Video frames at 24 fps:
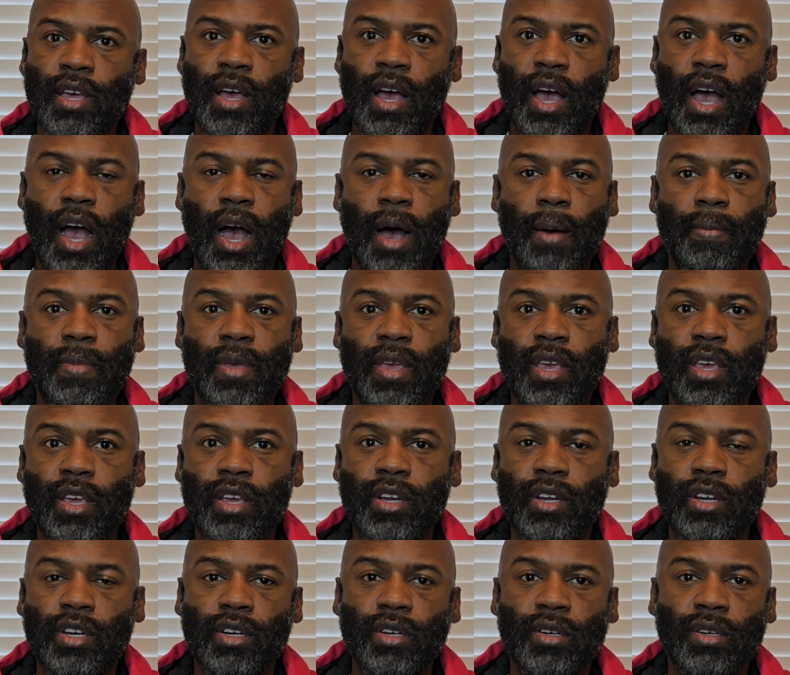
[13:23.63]
I'm
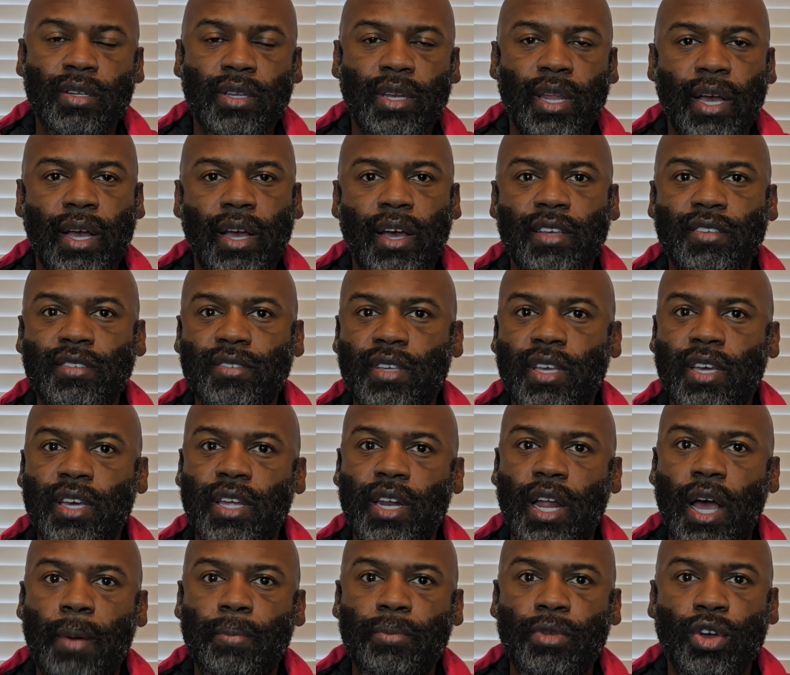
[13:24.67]
here. Like I said,
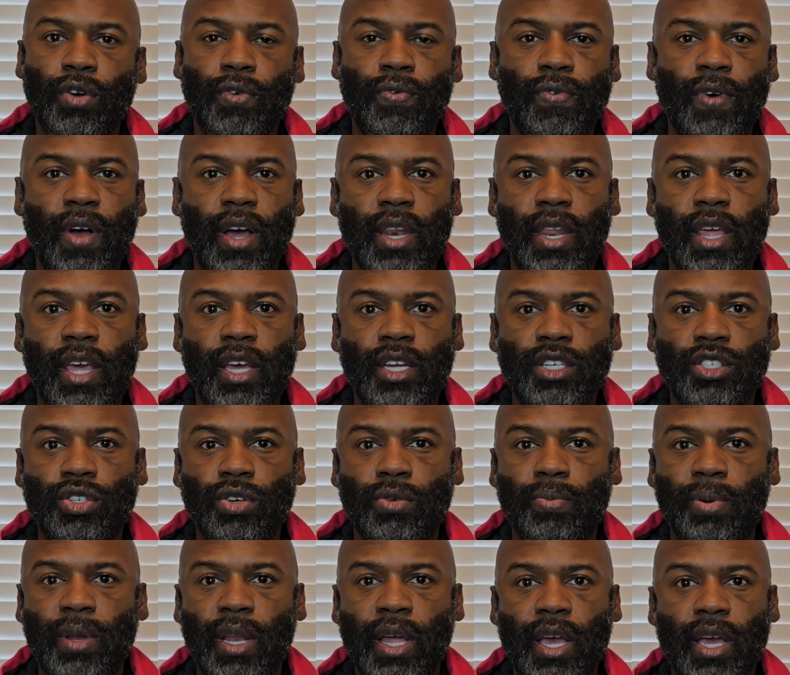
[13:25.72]
I'm your financial
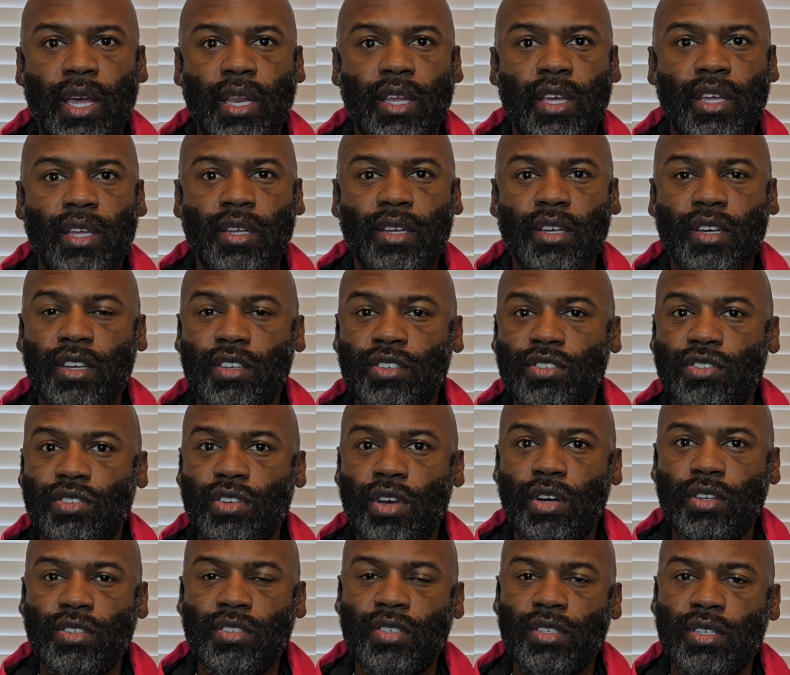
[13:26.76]
planning
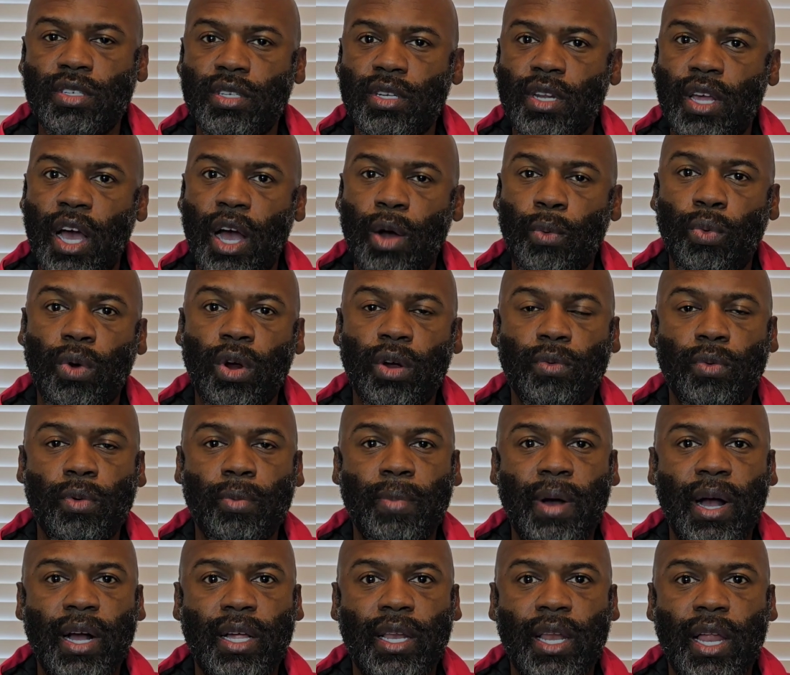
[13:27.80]
consultant. I work with
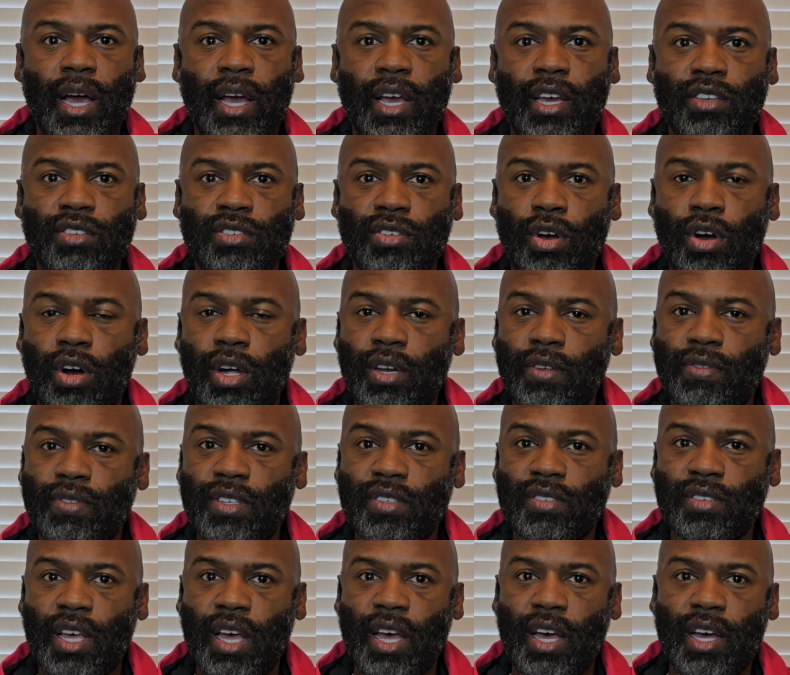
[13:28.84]
my clients all of the
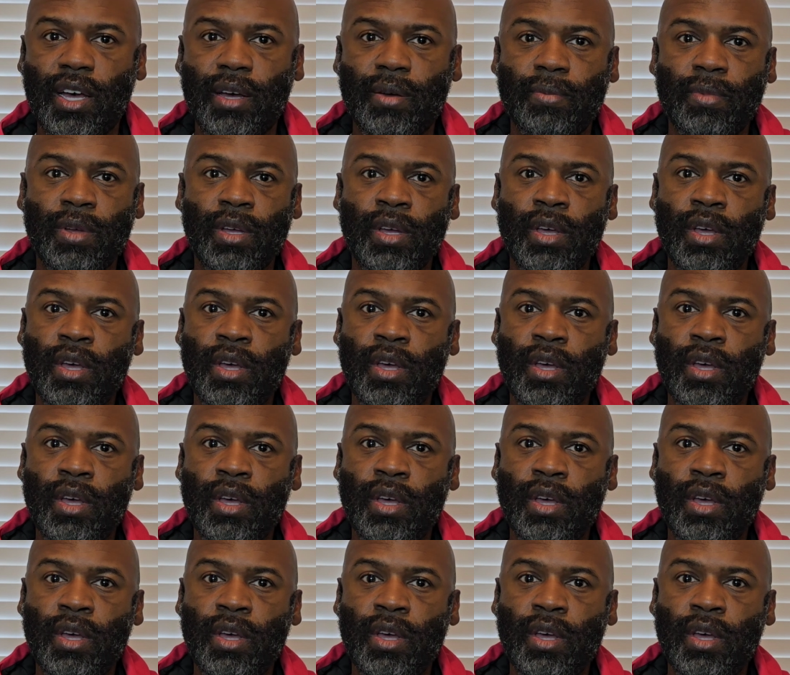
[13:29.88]
time.